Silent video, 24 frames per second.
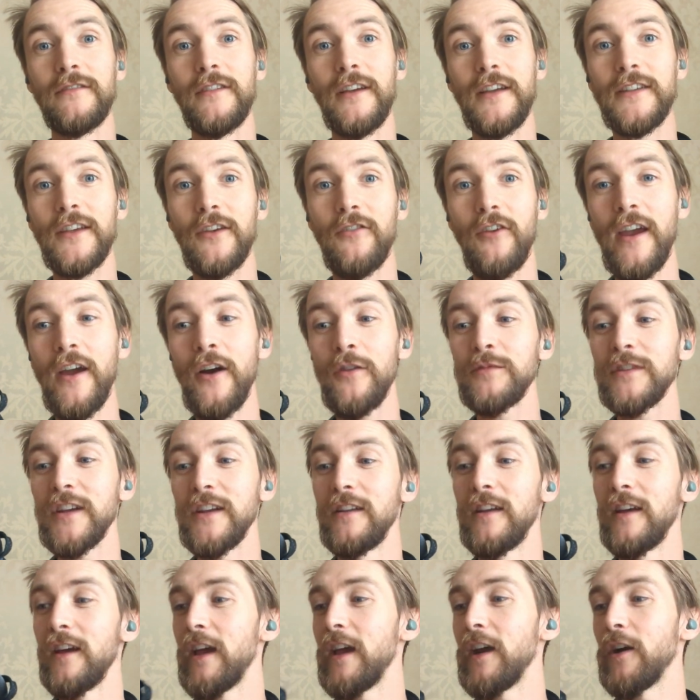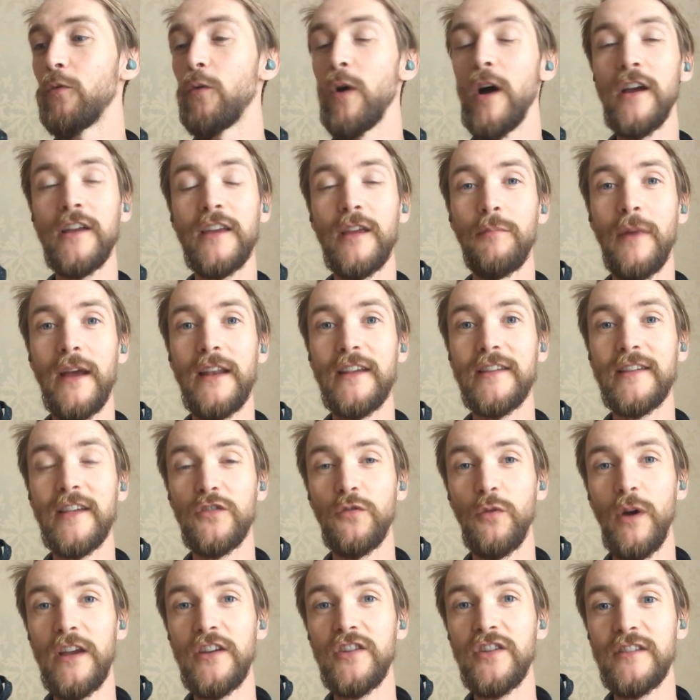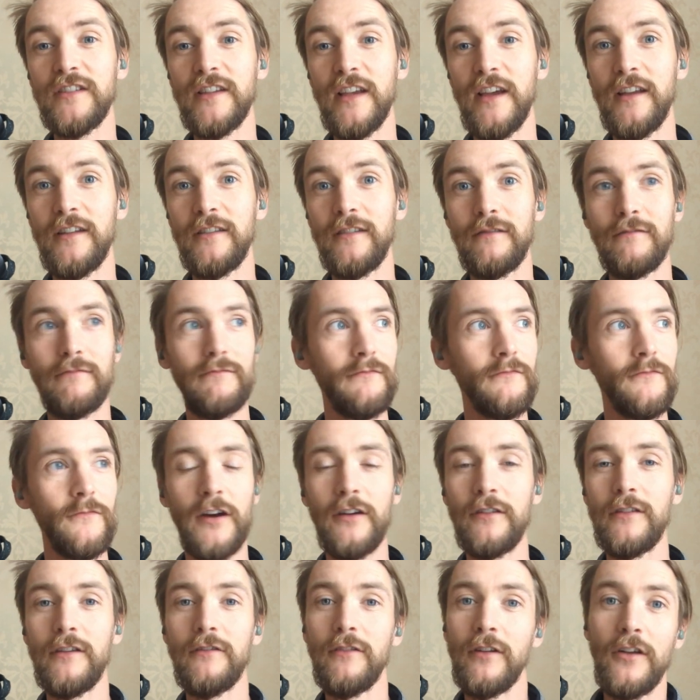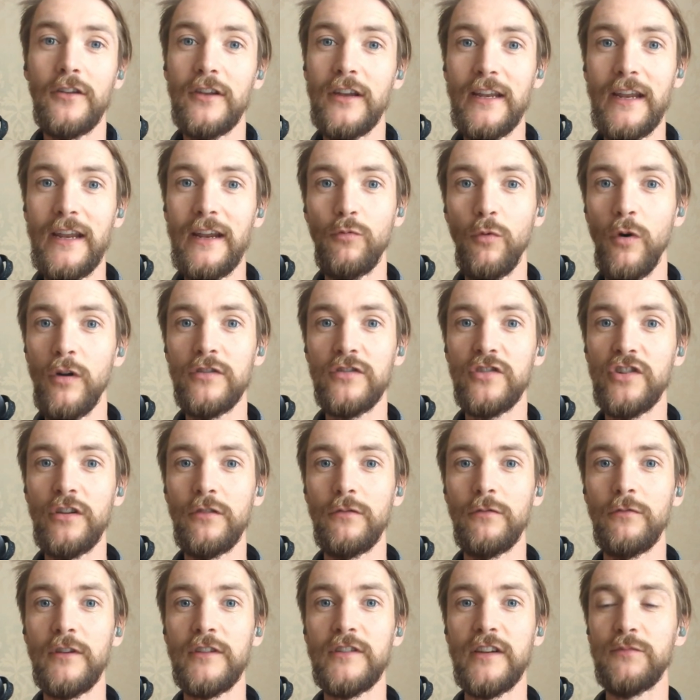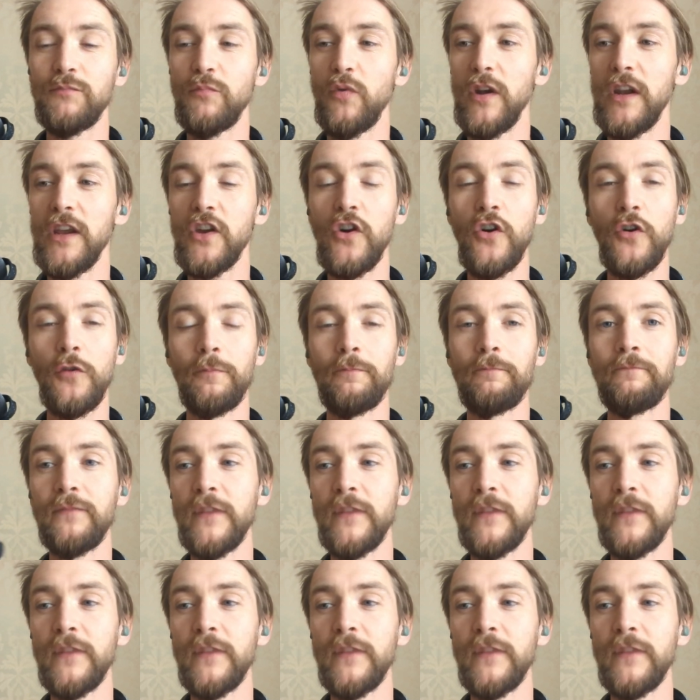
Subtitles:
It's a great option. It'll work in many situations and, well, you will only need one shoe, which is pretty cool.